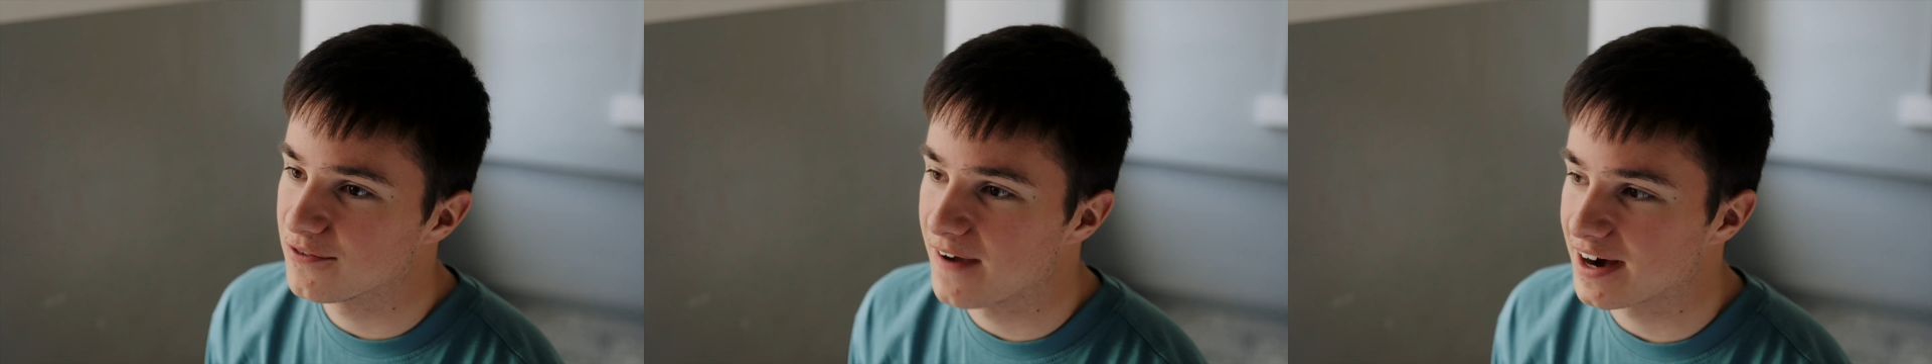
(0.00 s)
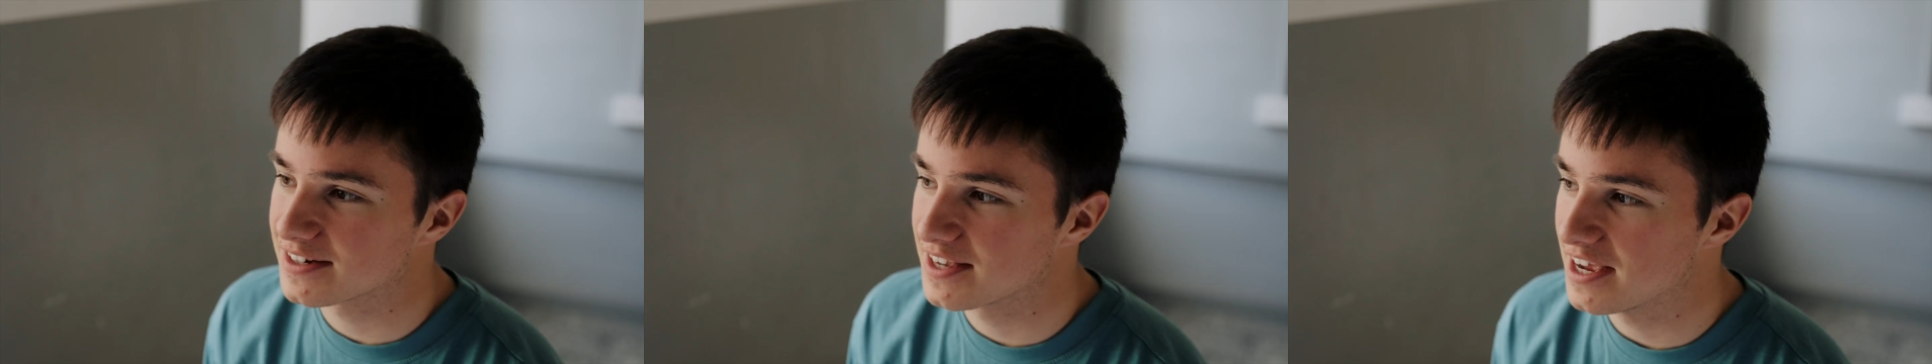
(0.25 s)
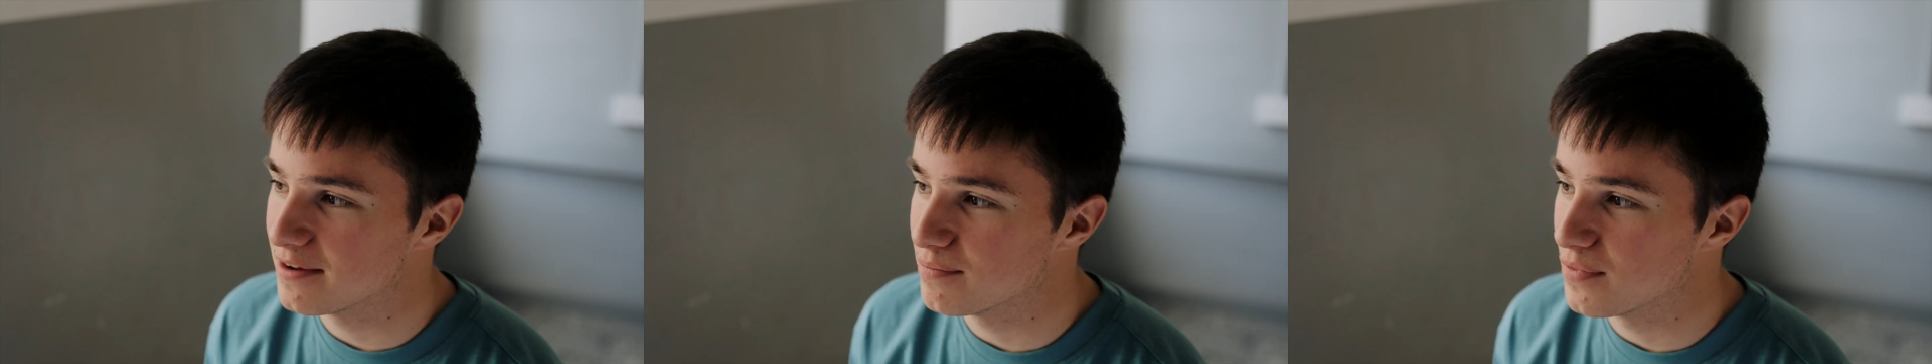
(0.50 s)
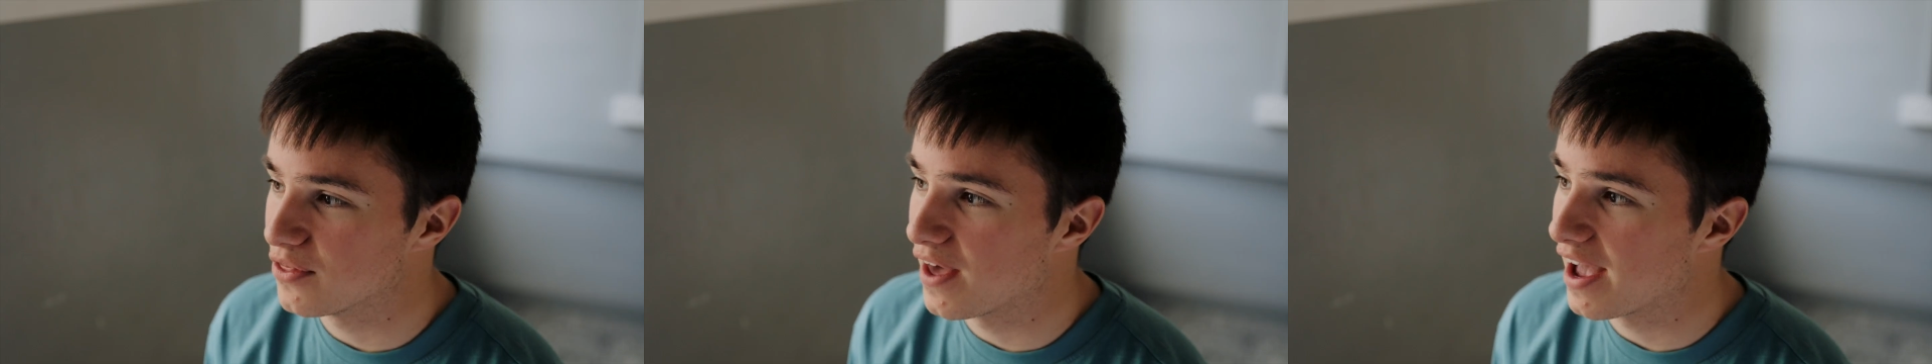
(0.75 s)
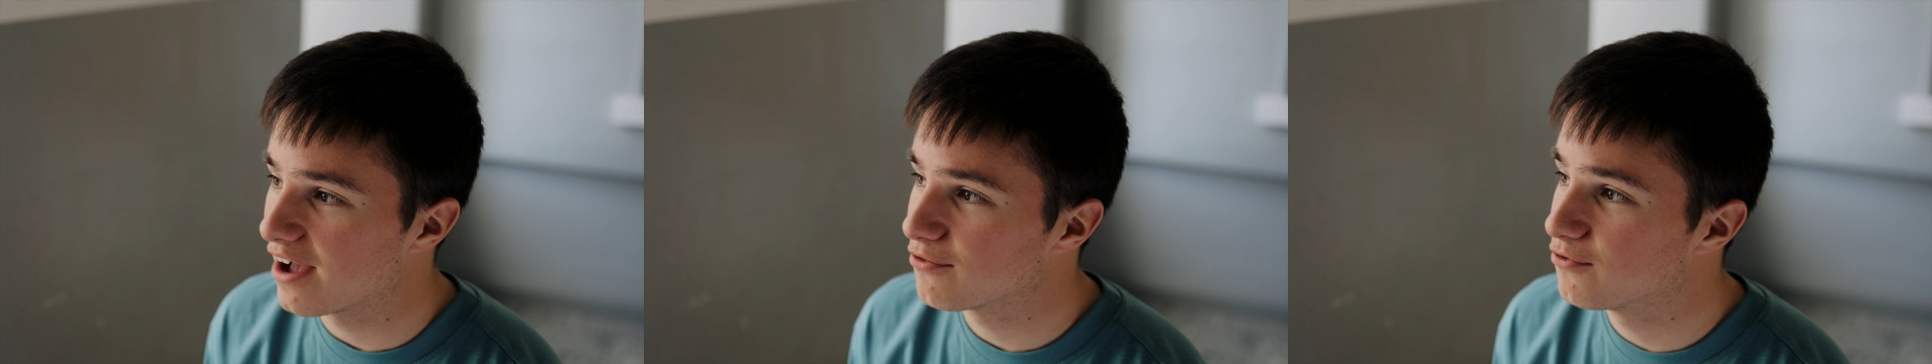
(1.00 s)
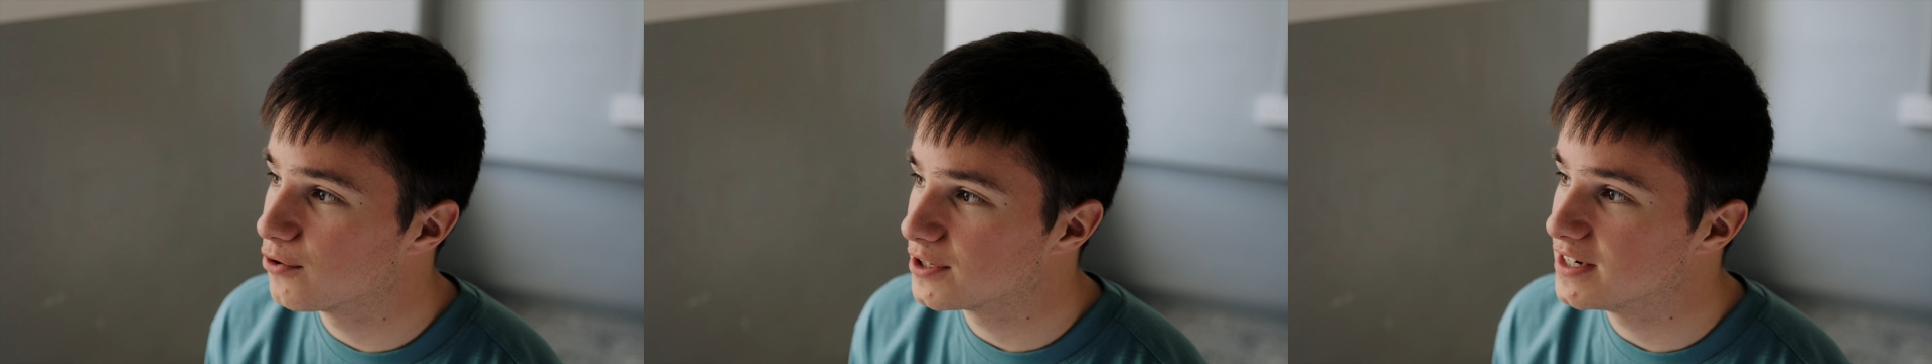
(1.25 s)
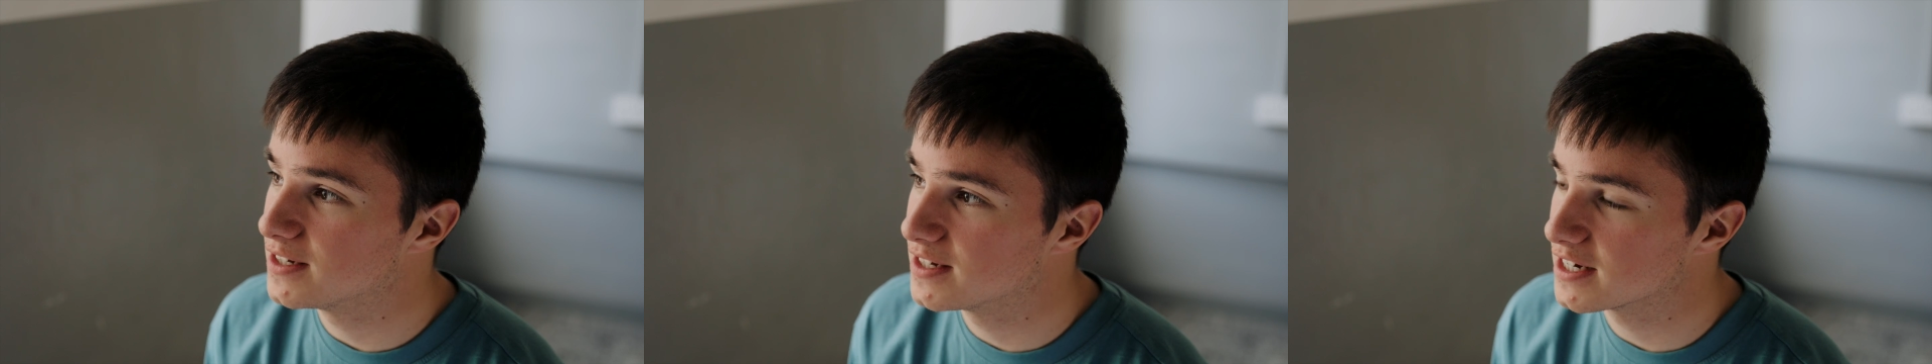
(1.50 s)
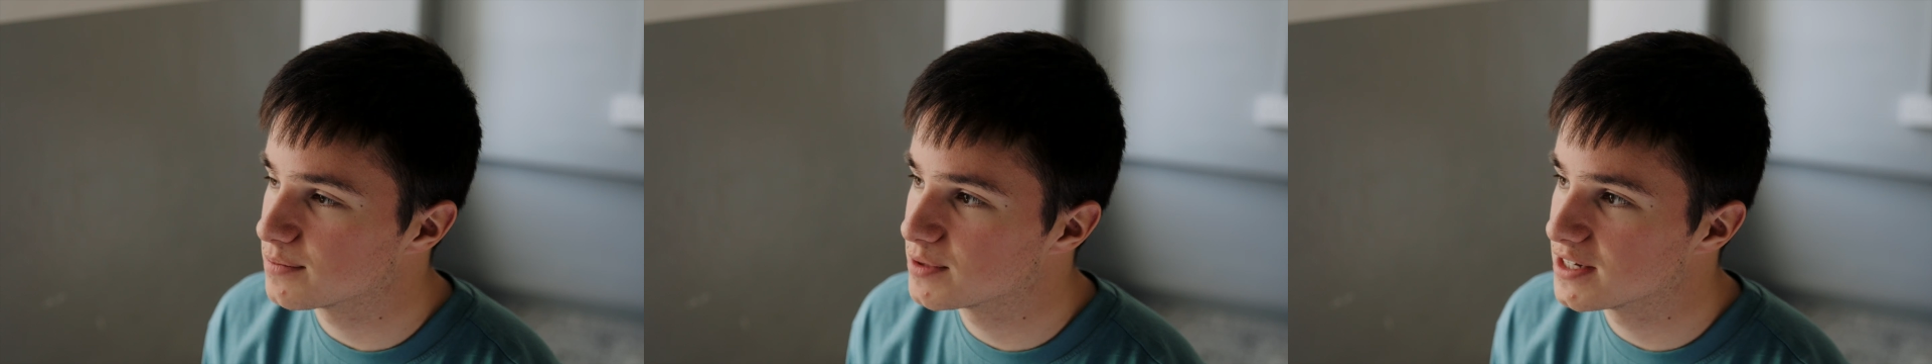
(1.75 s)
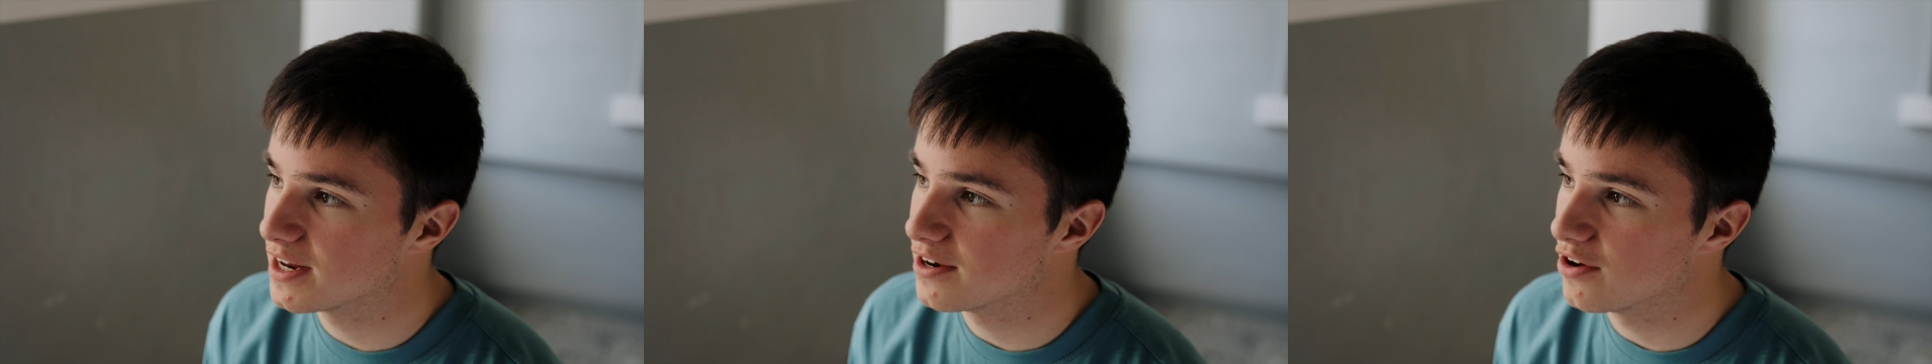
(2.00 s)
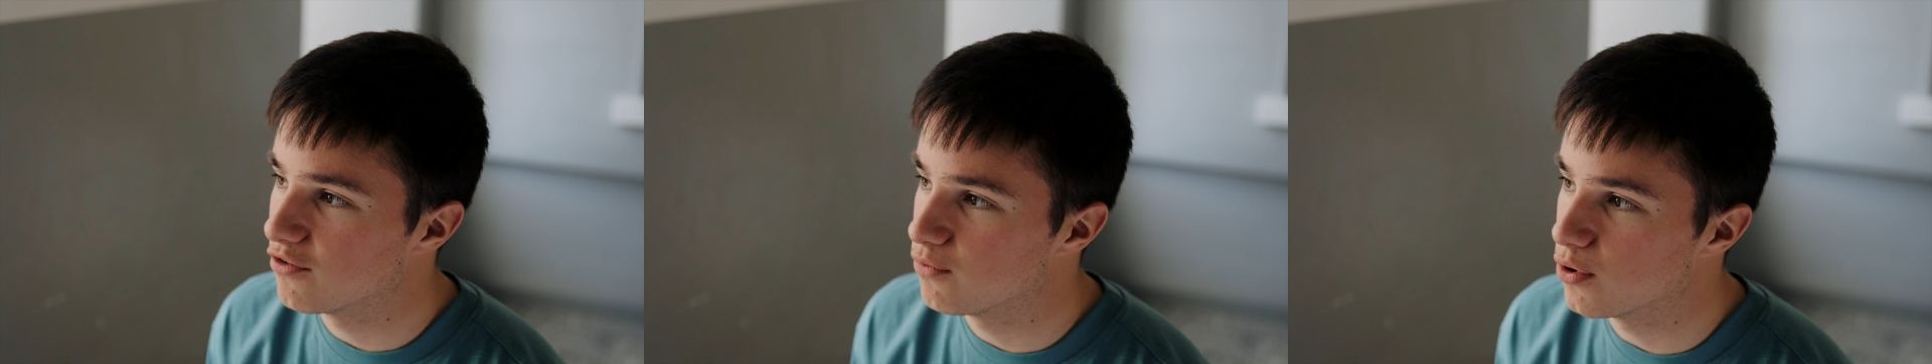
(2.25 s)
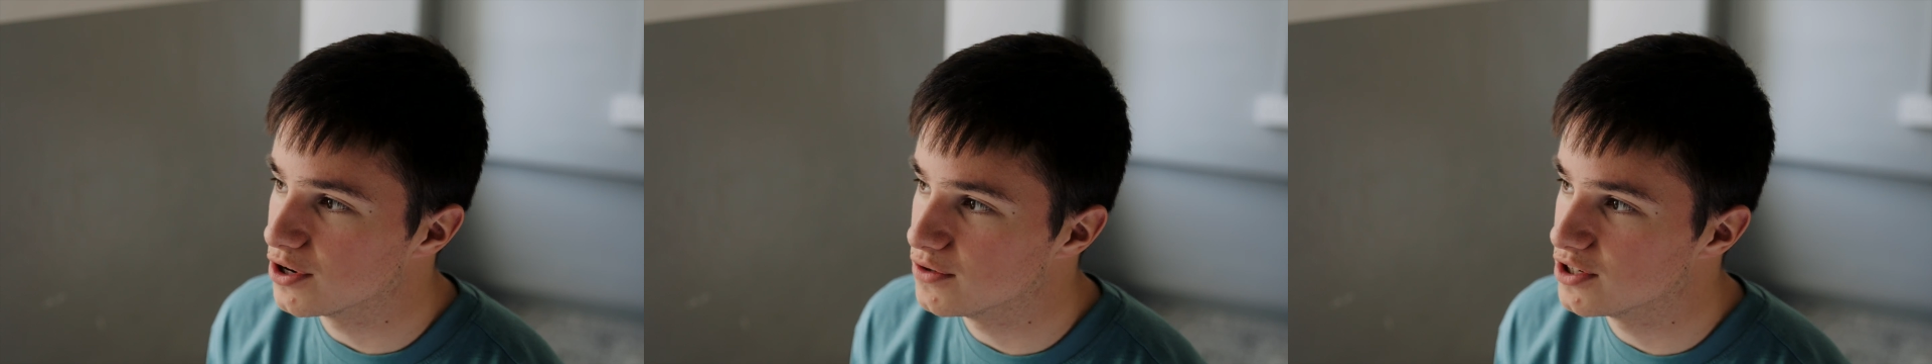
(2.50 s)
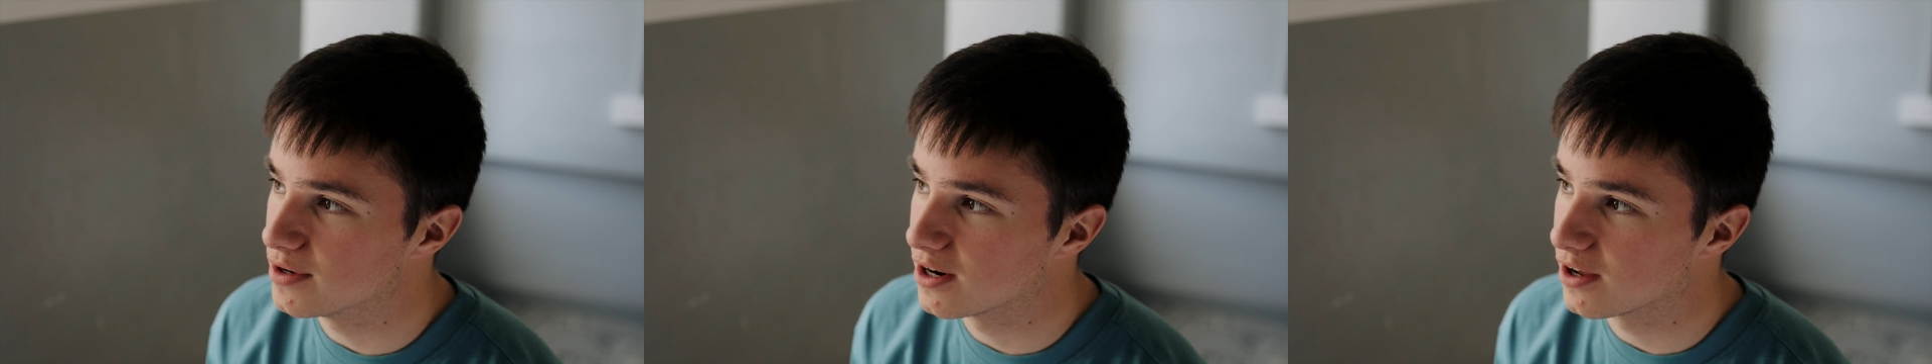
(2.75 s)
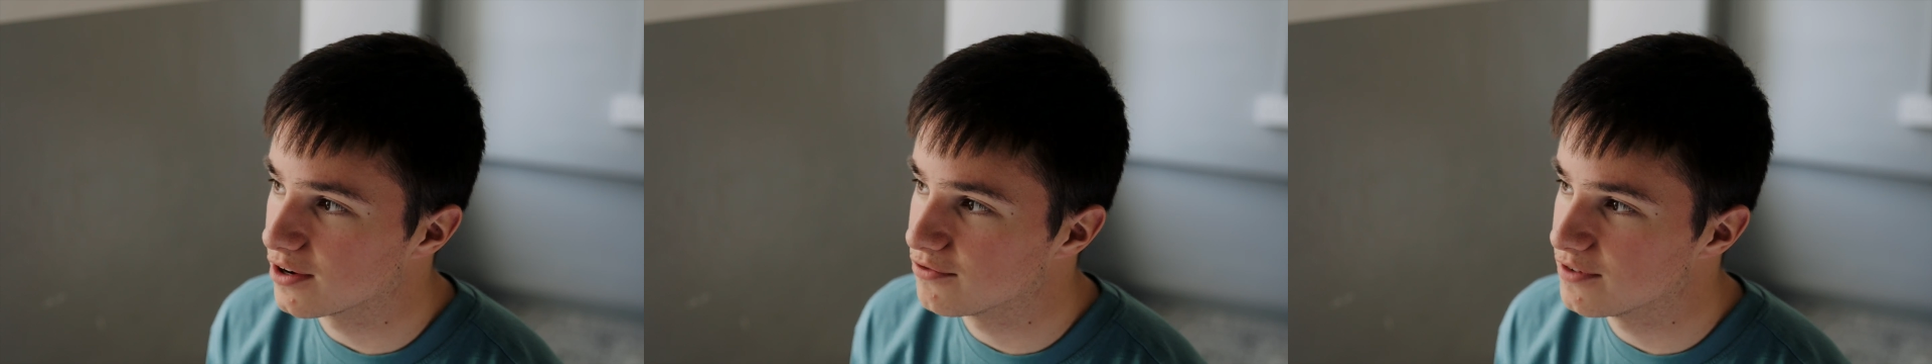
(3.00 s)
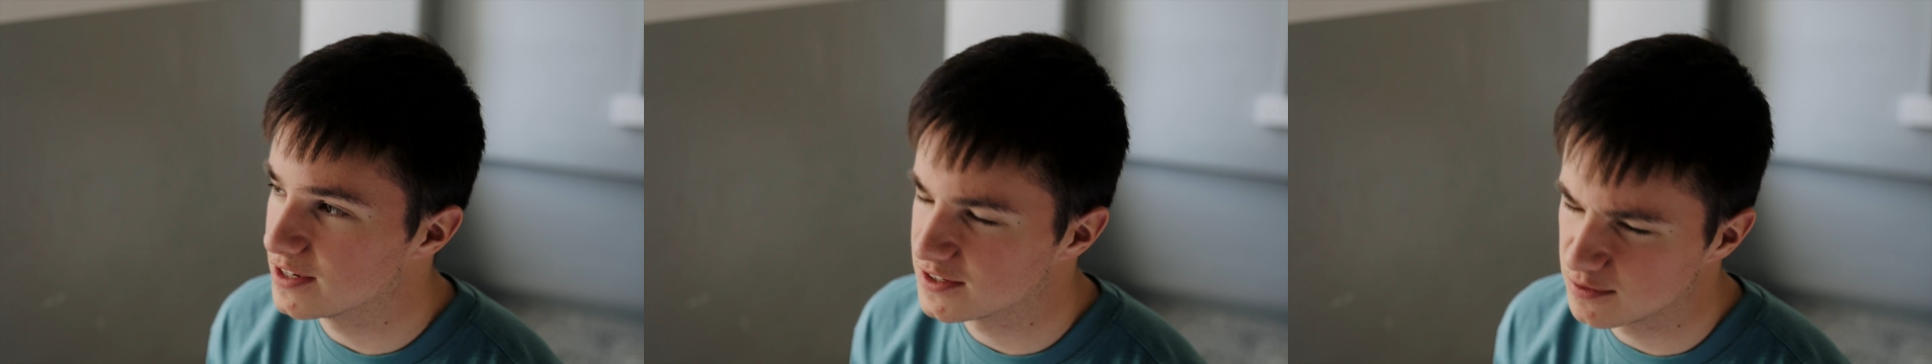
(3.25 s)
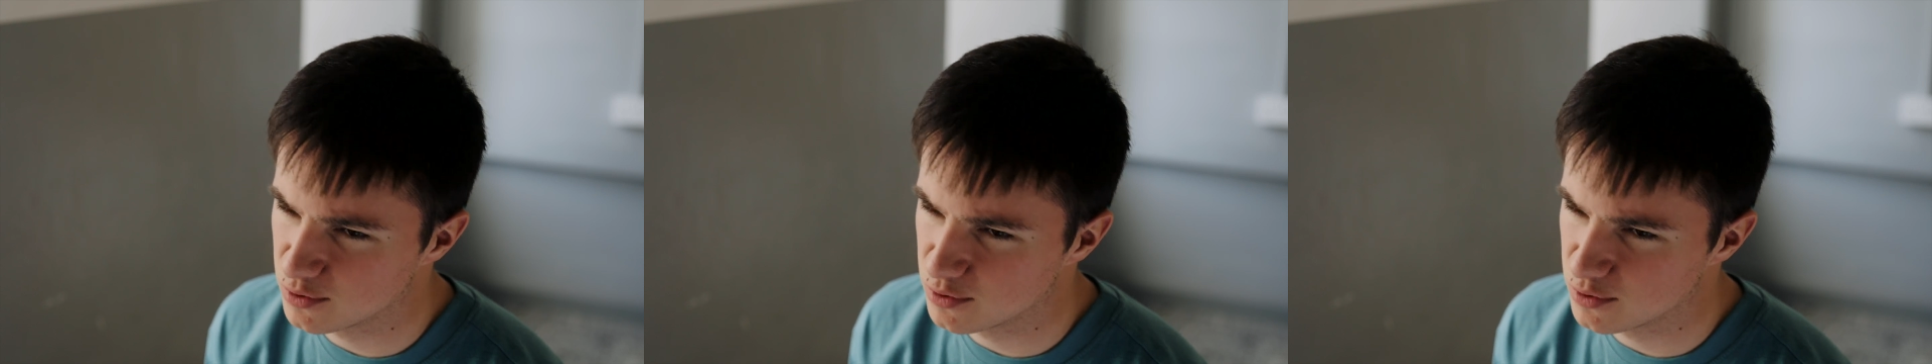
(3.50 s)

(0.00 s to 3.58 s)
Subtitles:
the fact came that 40 to 60% of what you do in life is